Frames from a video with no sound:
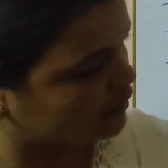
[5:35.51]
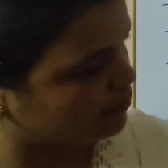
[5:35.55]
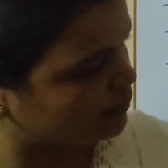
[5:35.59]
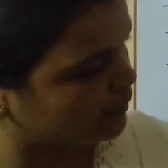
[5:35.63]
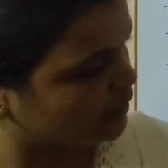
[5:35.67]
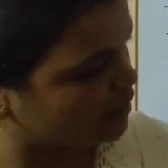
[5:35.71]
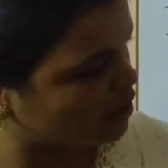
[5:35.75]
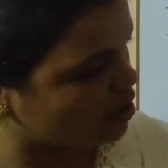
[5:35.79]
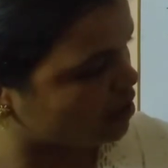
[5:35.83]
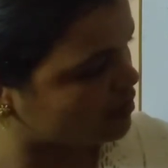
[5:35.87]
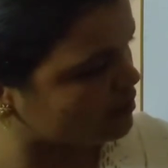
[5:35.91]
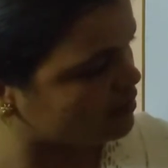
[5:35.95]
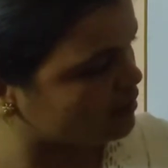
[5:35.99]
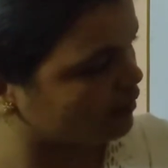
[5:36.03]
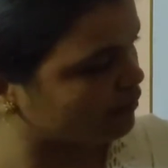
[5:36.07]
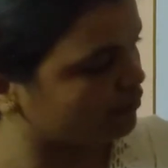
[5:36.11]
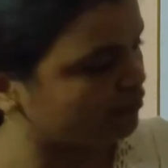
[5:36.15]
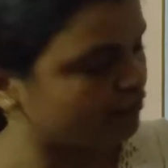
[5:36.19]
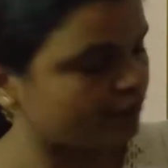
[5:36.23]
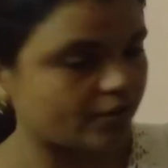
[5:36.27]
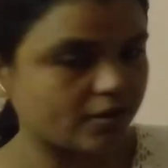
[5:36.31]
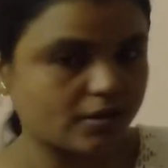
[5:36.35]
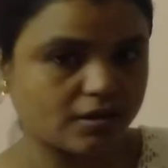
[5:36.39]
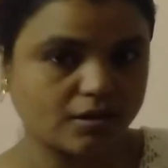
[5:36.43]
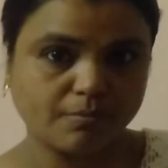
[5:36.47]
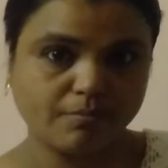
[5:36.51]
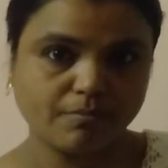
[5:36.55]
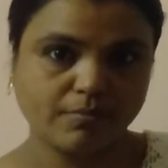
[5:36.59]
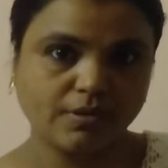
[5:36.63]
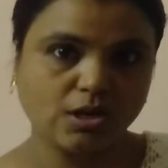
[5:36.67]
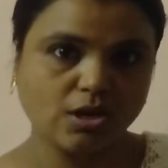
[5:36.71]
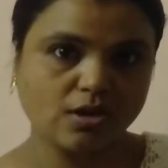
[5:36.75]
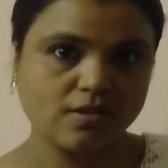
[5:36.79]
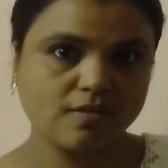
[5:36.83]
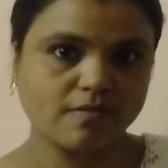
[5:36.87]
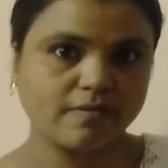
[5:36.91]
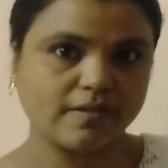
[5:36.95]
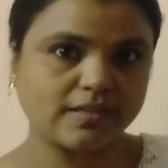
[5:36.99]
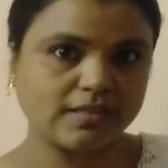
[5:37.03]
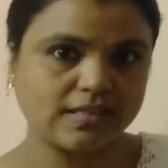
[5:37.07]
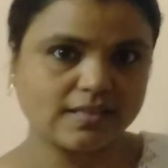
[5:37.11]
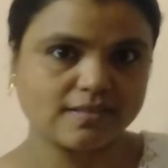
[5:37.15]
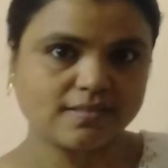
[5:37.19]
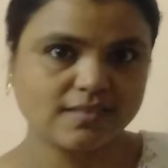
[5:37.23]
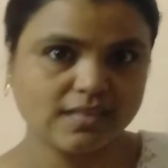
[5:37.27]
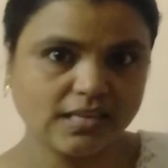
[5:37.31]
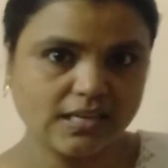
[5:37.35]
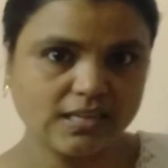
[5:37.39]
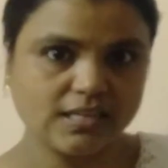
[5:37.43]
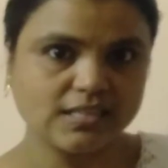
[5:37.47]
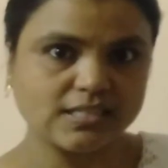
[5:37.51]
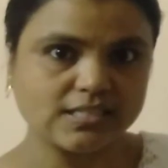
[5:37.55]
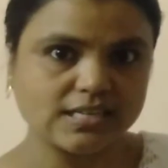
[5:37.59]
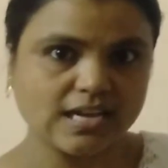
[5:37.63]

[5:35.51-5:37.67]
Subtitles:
because when they sink